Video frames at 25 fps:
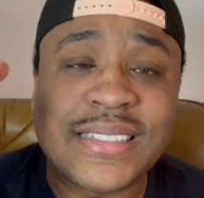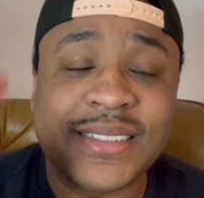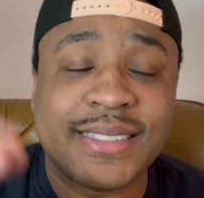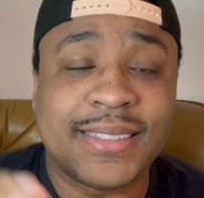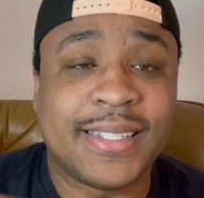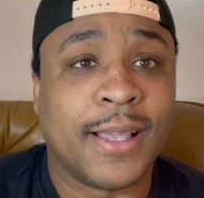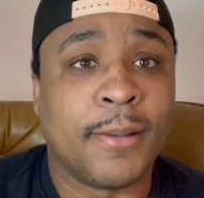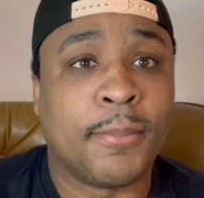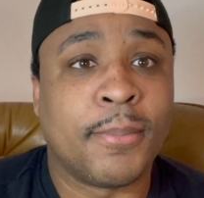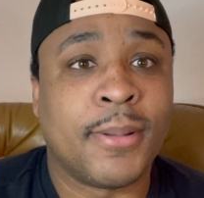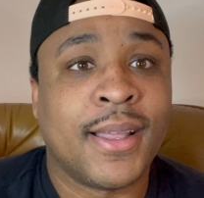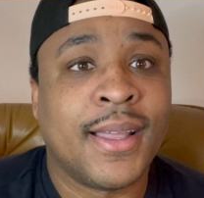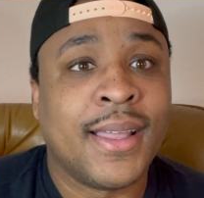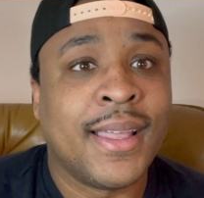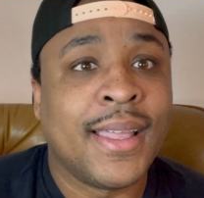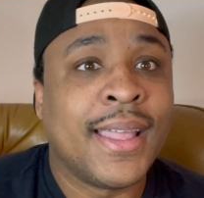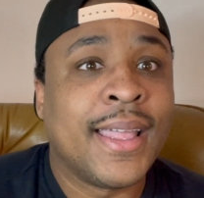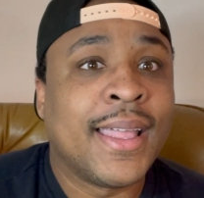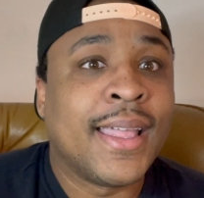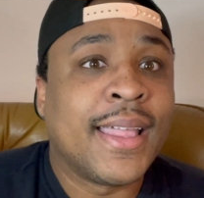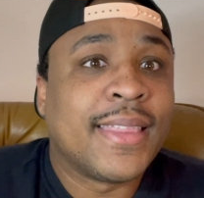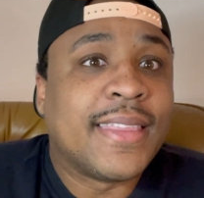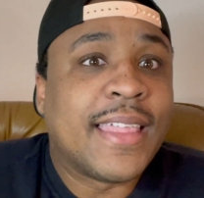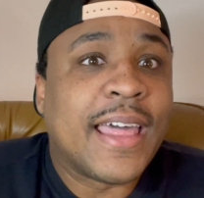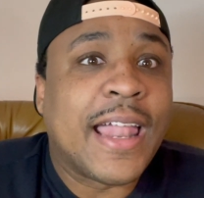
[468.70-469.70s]
tip
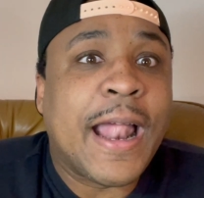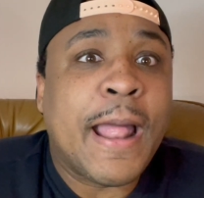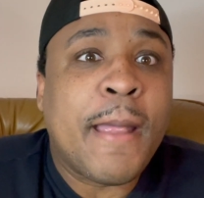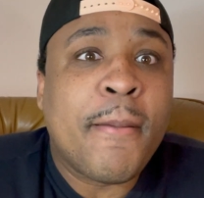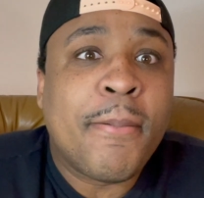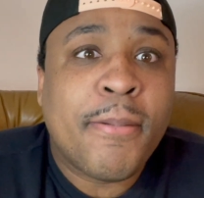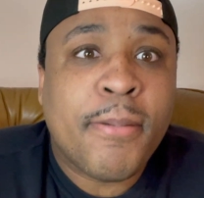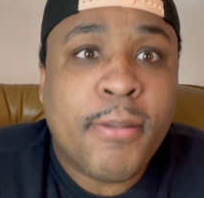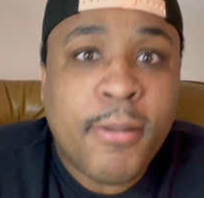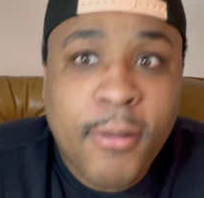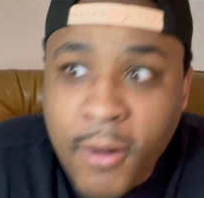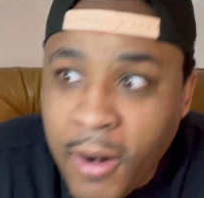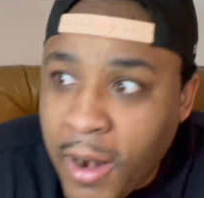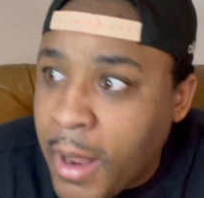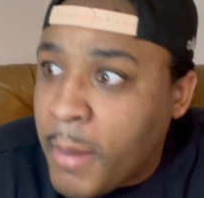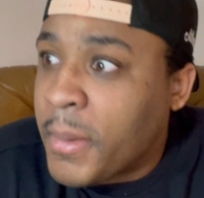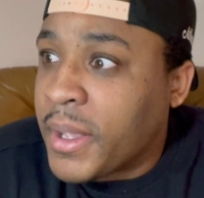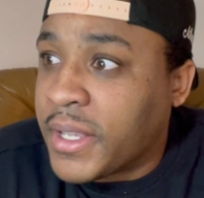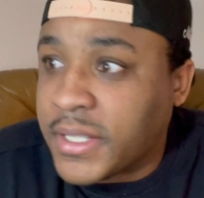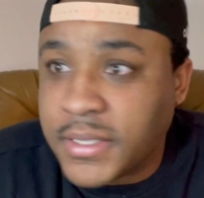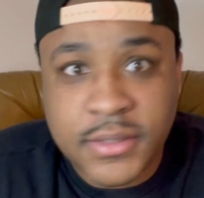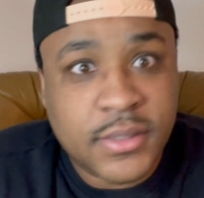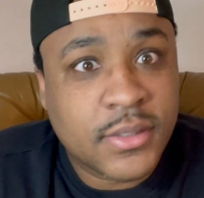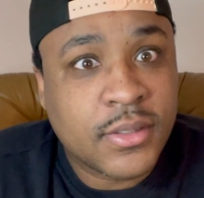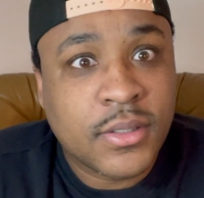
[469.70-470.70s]
that I
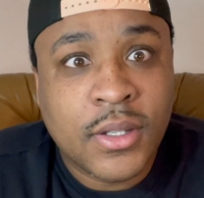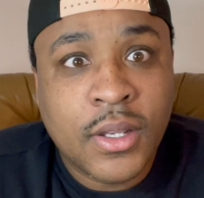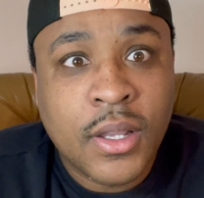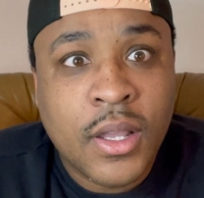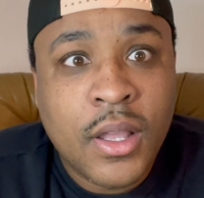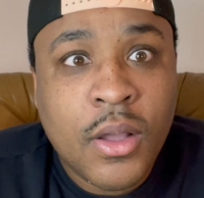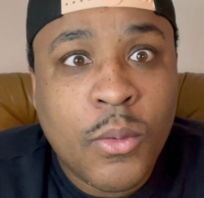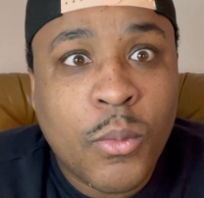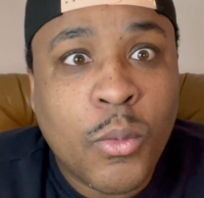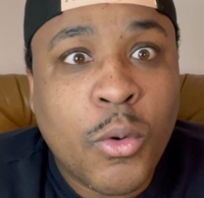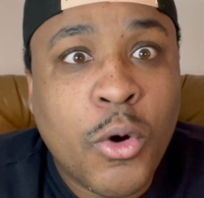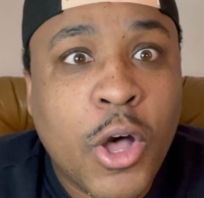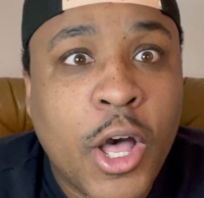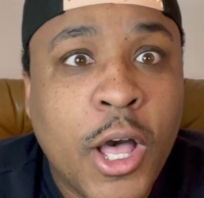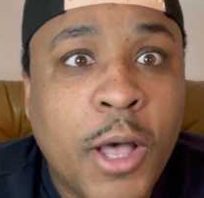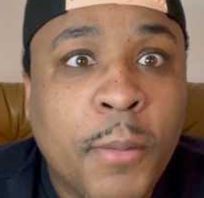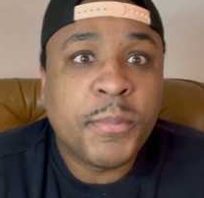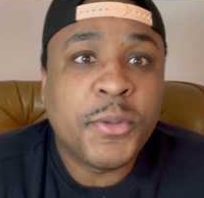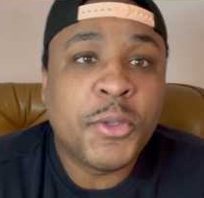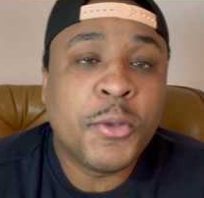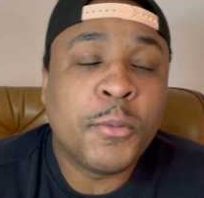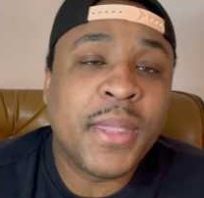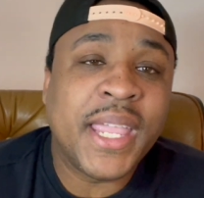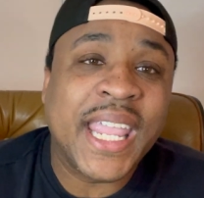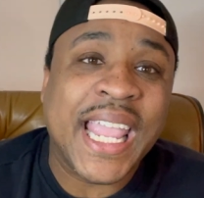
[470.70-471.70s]
promise will
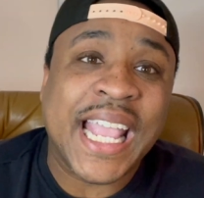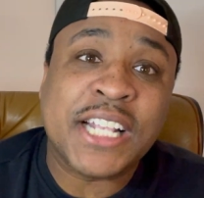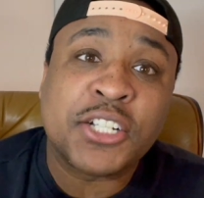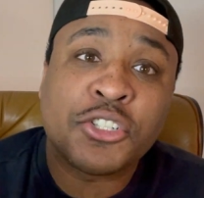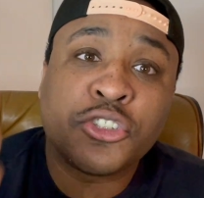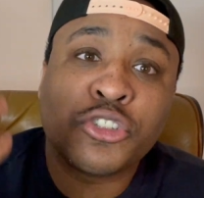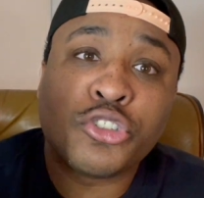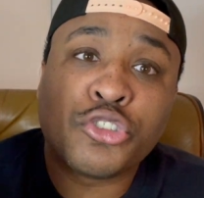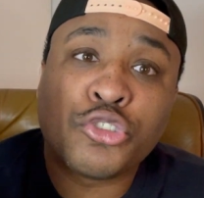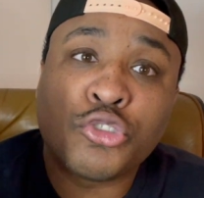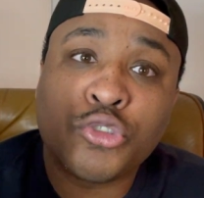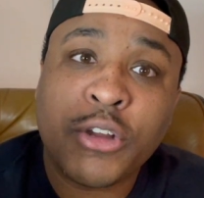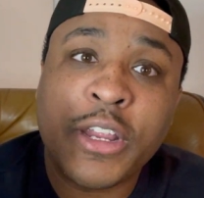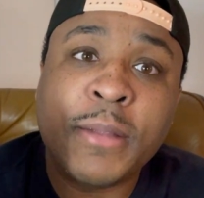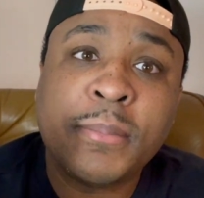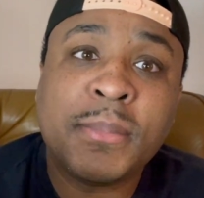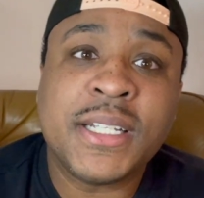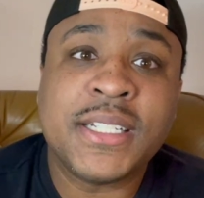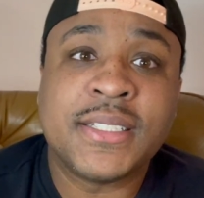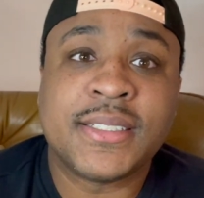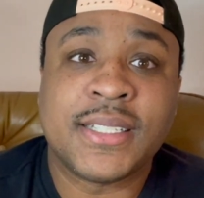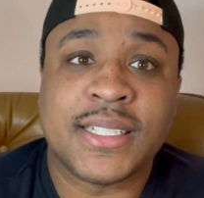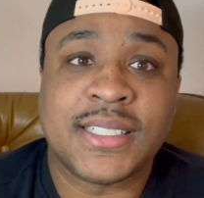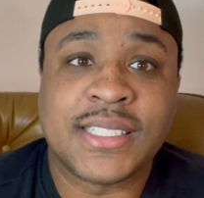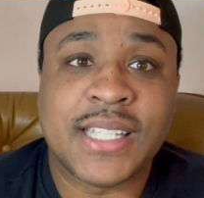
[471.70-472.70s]
help you be
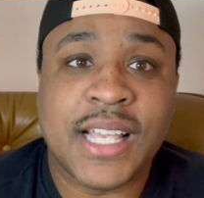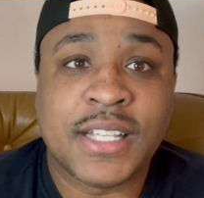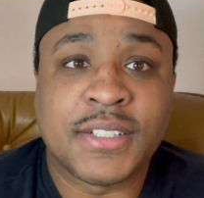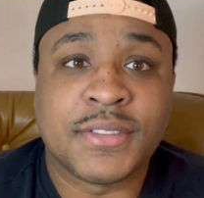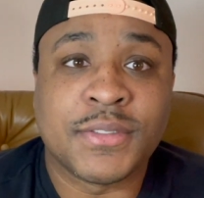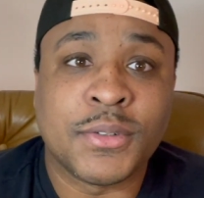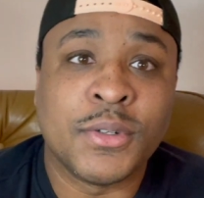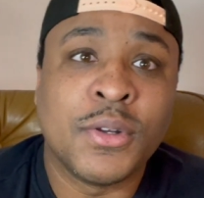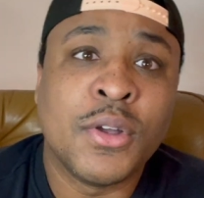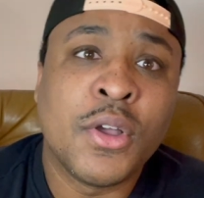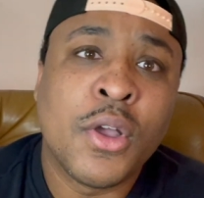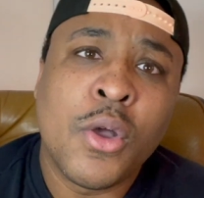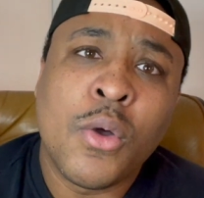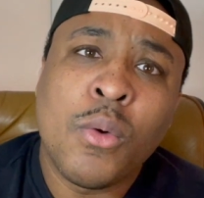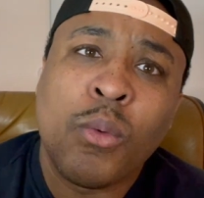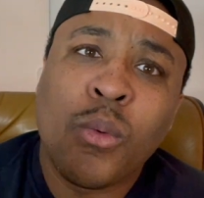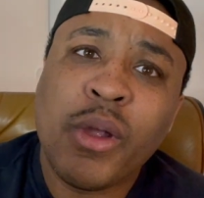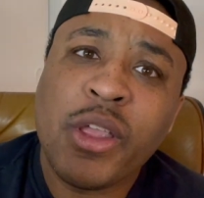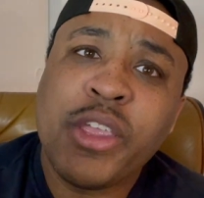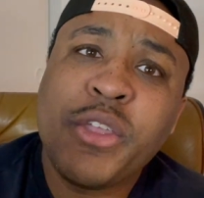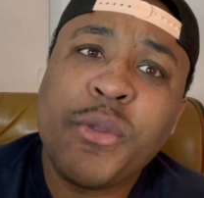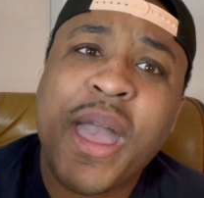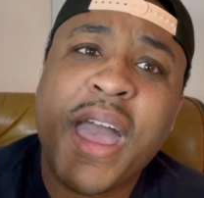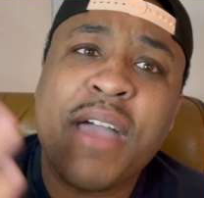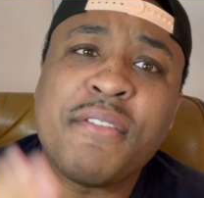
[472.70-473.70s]
extremely successful
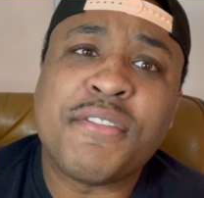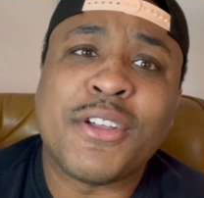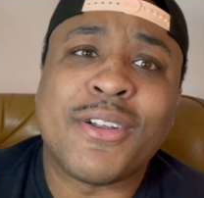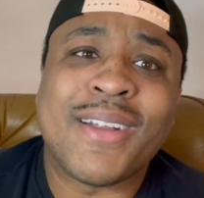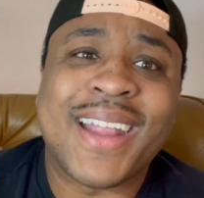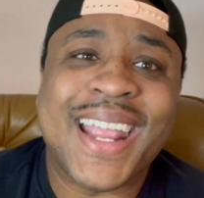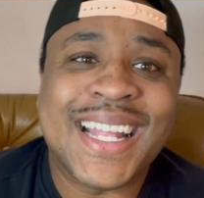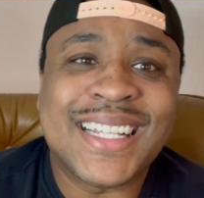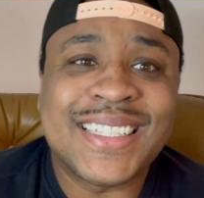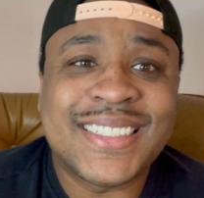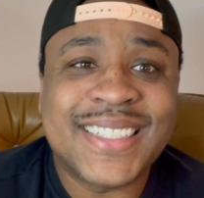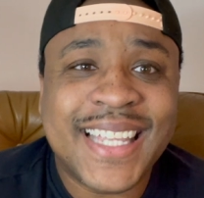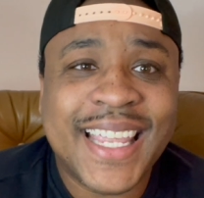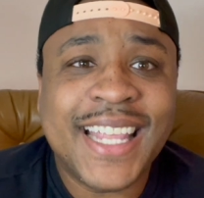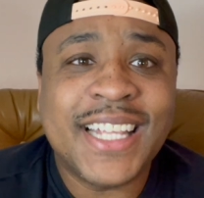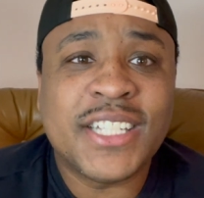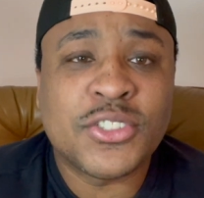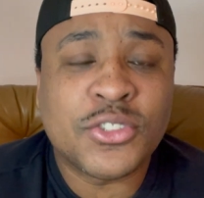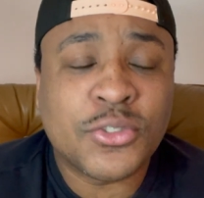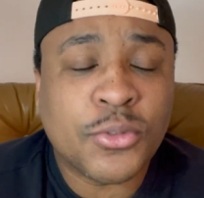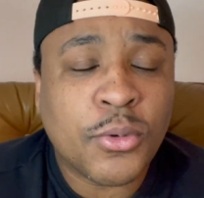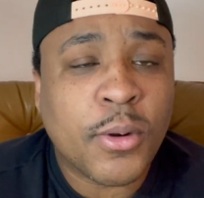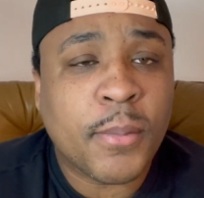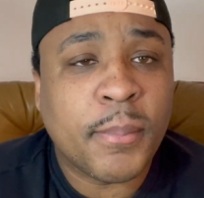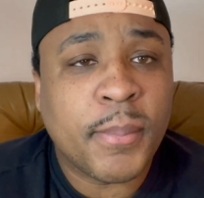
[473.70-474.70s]
when you have your antique
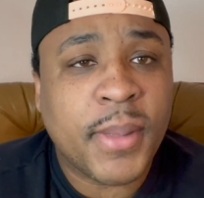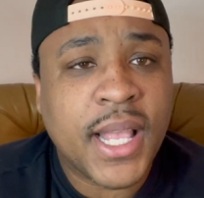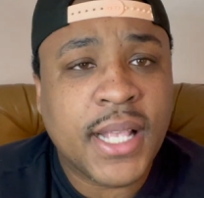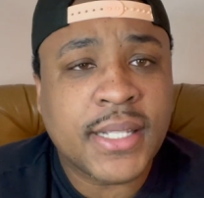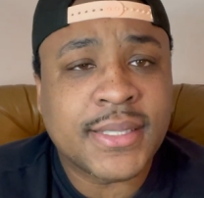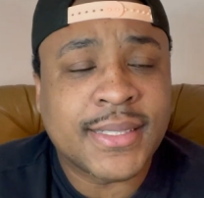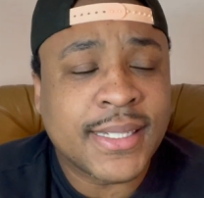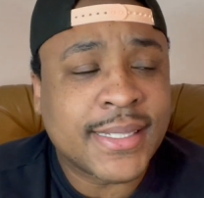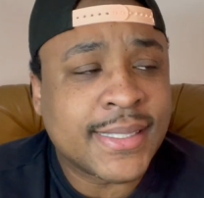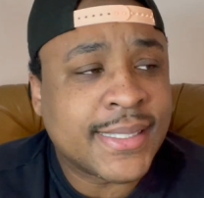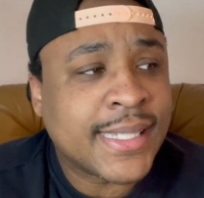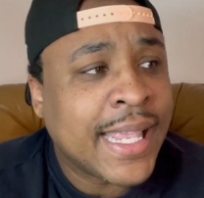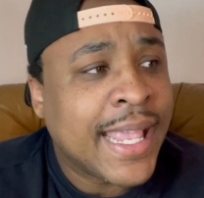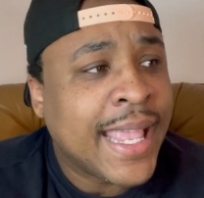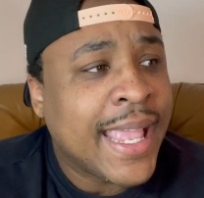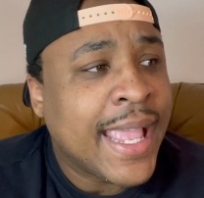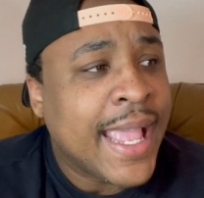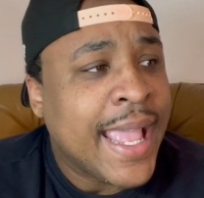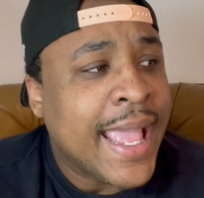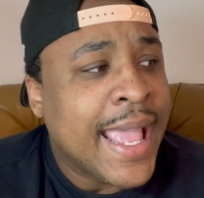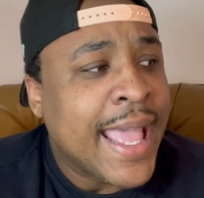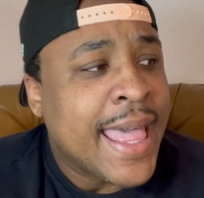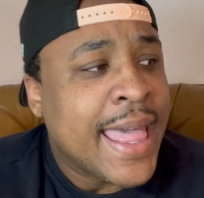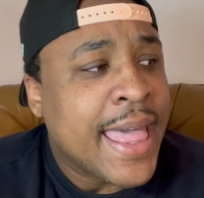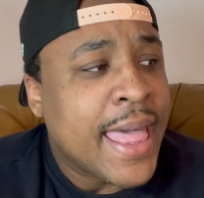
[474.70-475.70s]
store business.
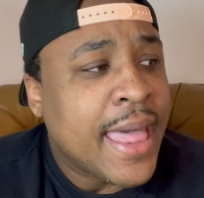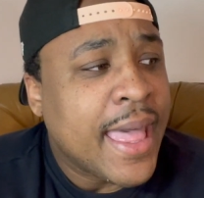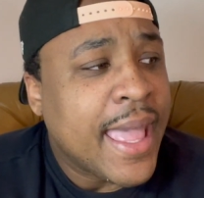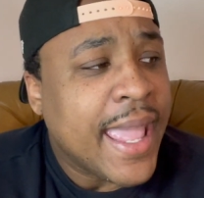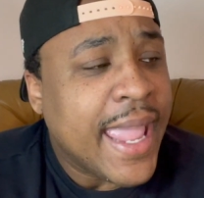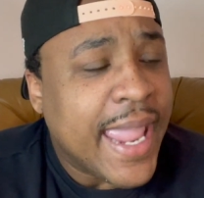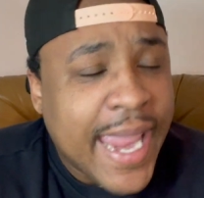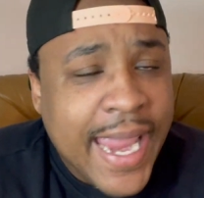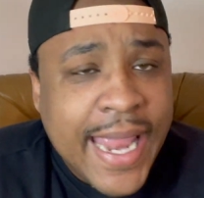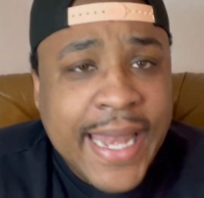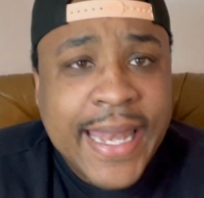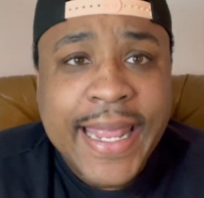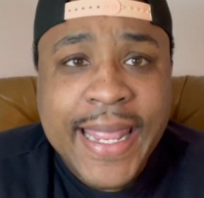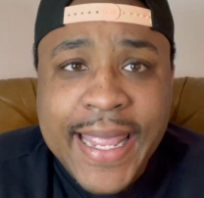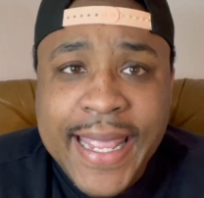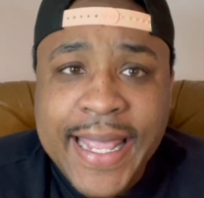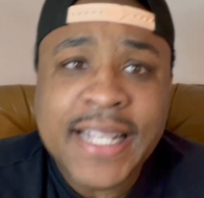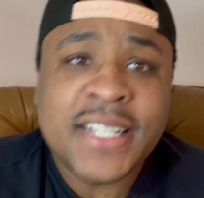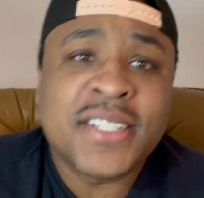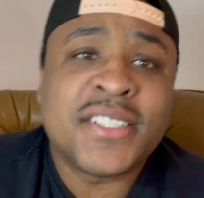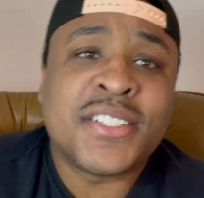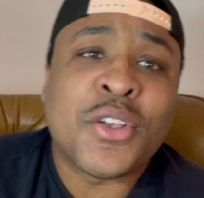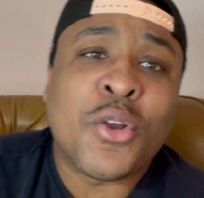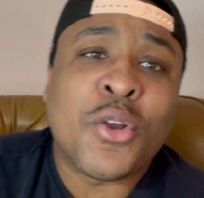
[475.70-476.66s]
It is